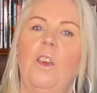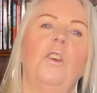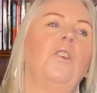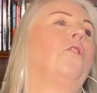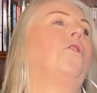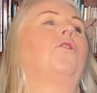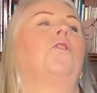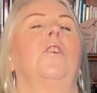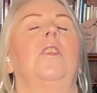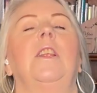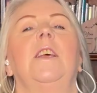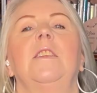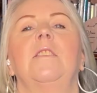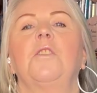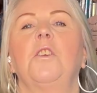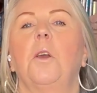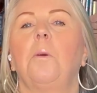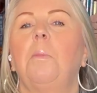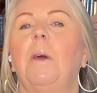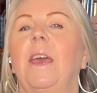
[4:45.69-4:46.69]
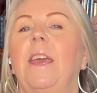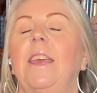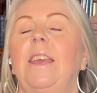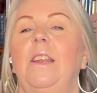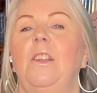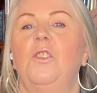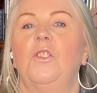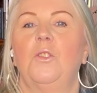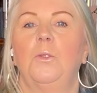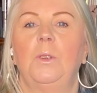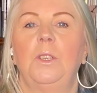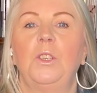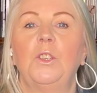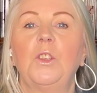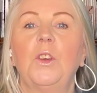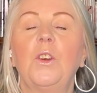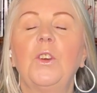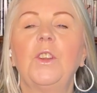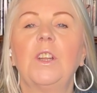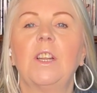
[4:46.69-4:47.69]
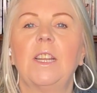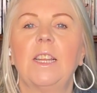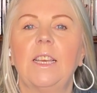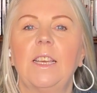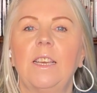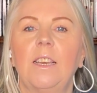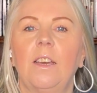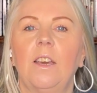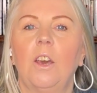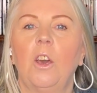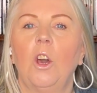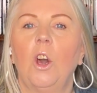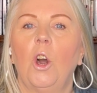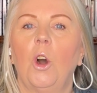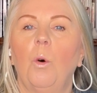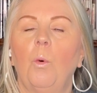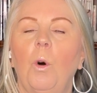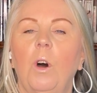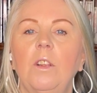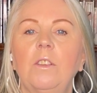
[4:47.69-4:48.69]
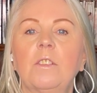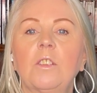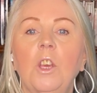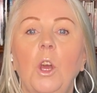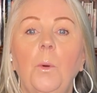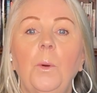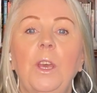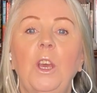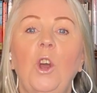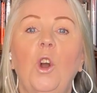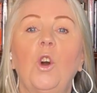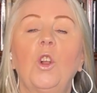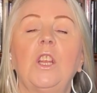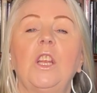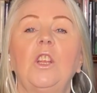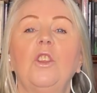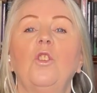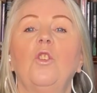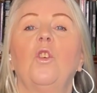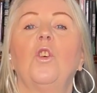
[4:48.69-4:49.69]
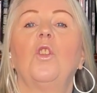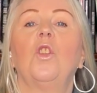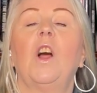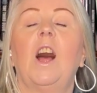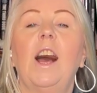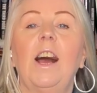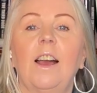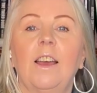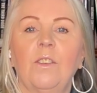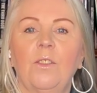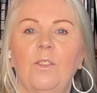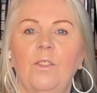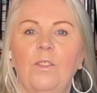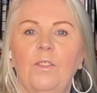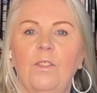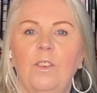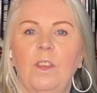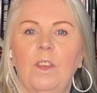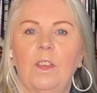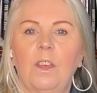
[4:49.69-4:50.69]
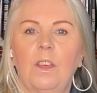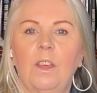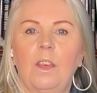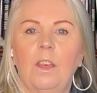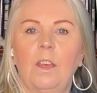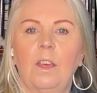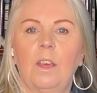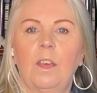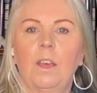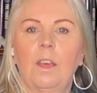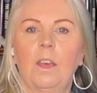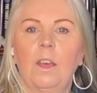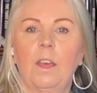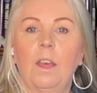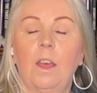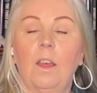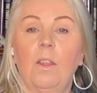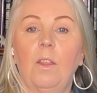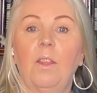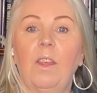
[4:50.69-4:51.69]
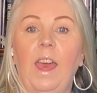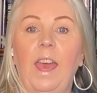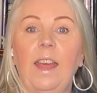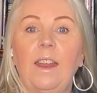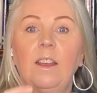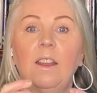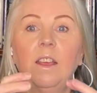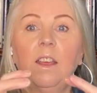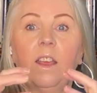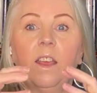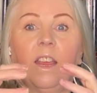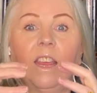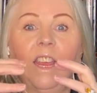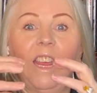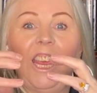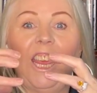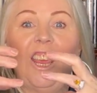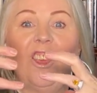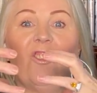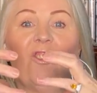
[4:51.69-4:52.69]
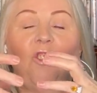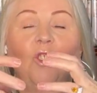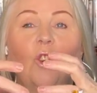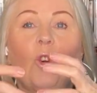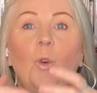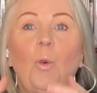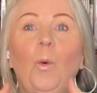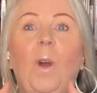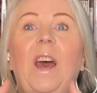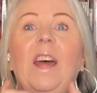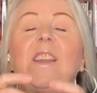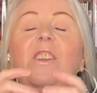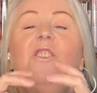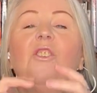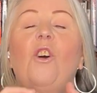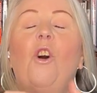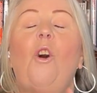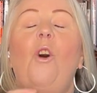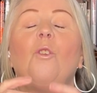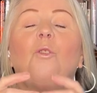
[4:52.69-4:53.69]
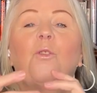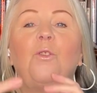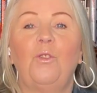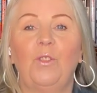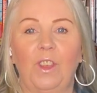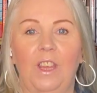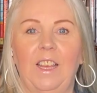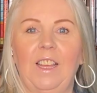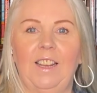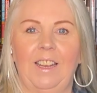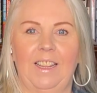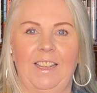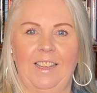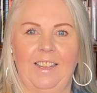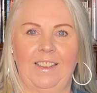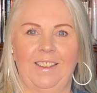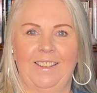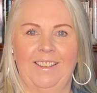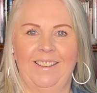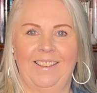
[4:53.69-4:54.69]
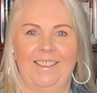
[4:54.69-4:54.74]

So let's go back into internally. What's going on in your life that if you are not feeling